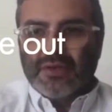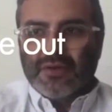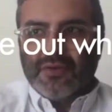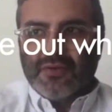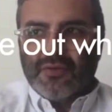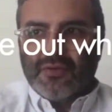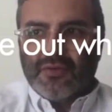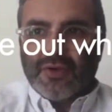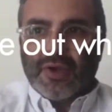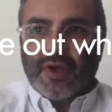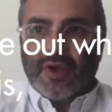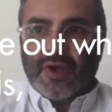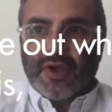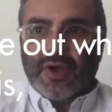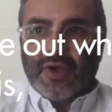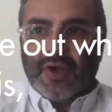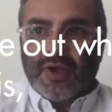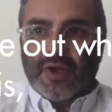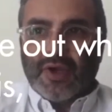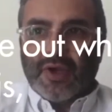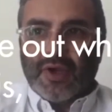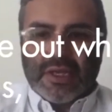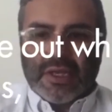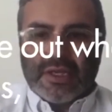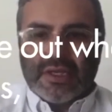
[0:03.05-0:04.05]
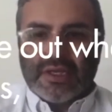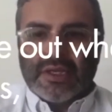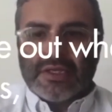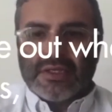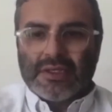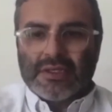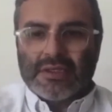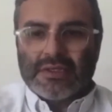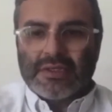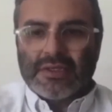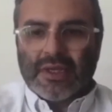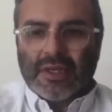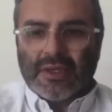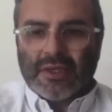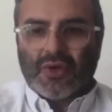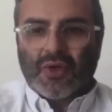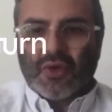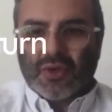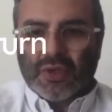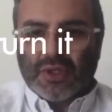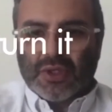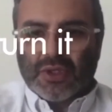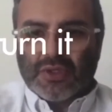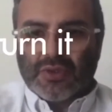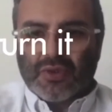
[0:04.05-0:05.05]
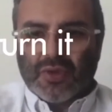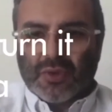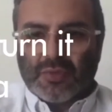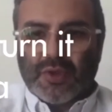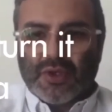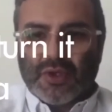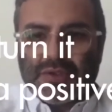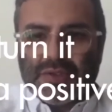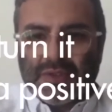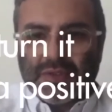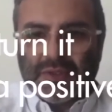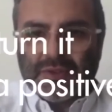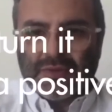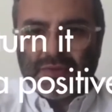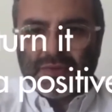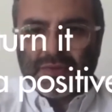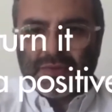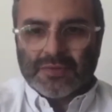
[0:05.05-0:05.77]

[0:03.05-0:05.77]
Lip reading: figure out what that is and turn it into positive.